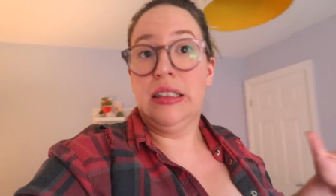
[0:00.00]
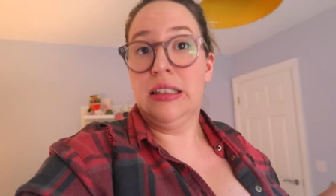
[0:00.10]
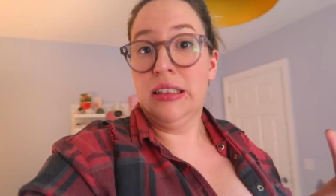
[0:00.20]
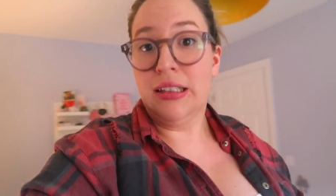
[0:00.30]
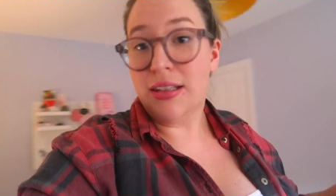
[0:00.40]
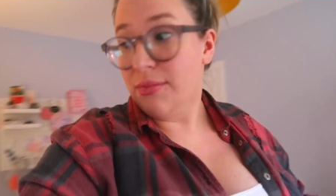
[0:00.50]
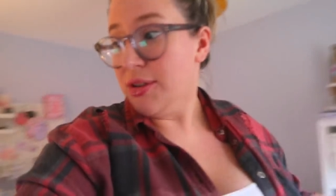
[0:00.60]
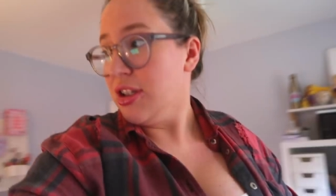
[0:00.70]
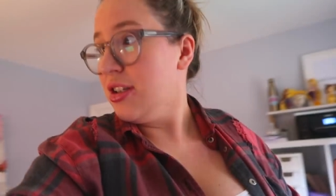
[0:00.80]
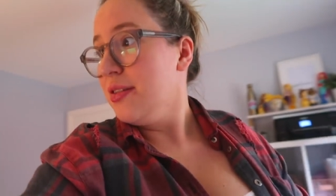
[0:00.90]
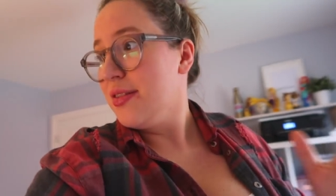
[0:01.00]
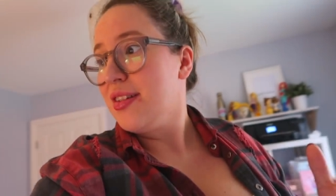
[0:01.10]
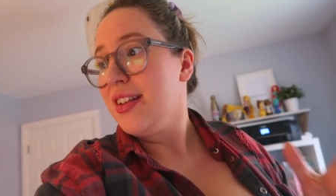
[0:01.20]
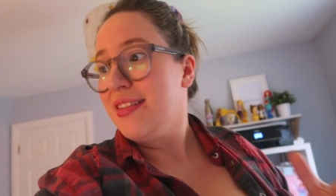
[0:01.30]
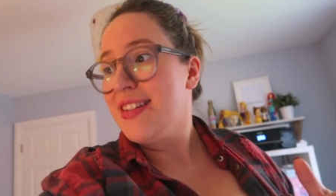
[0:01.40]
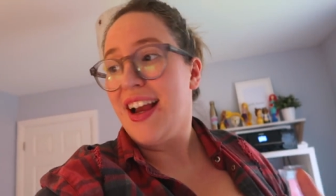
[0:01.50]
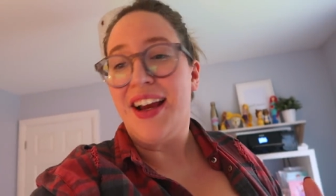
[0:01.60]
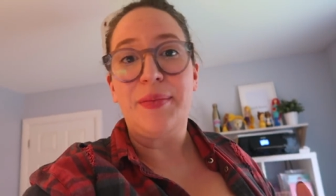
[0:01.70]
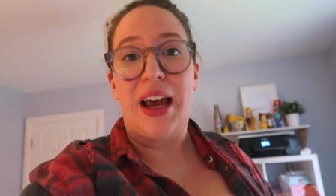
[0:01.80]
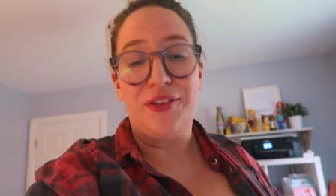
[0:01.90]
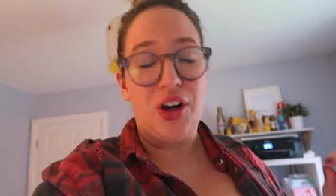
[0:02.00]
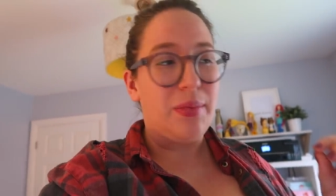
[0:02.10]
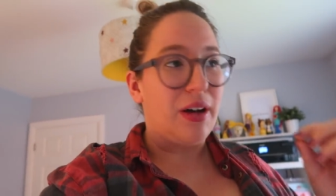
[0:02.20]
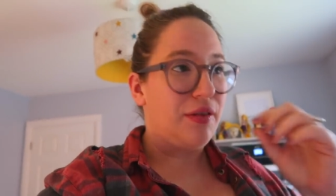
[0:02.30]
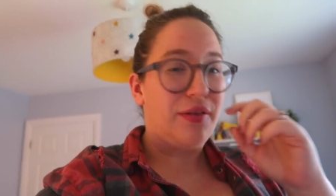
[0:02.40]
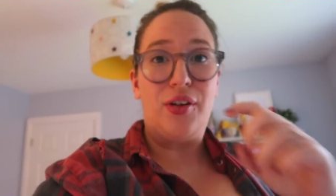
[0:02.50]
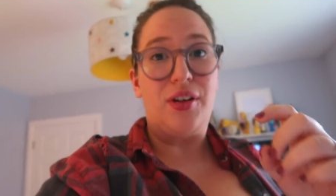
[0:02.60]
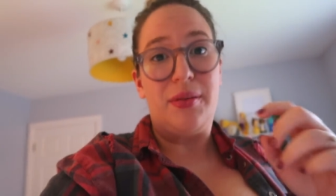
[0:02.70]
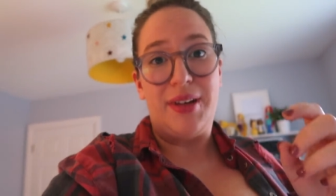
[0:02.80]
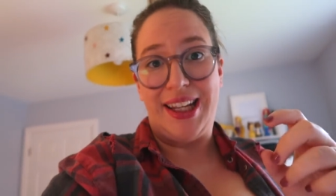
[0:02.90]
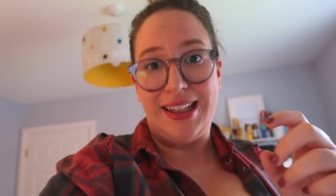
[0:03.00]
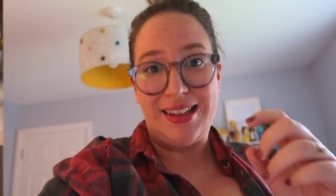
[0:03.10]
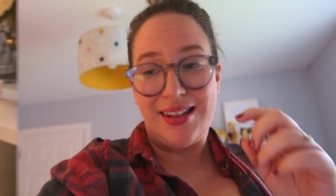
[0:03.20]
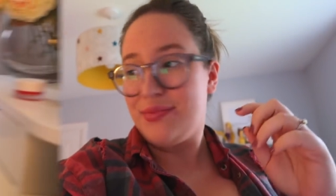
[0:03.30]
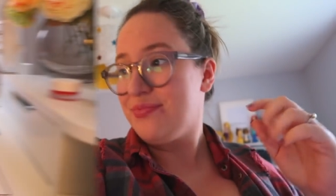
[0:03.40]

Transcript: Uh, so much to do, so little time. I've got about 40 minutes.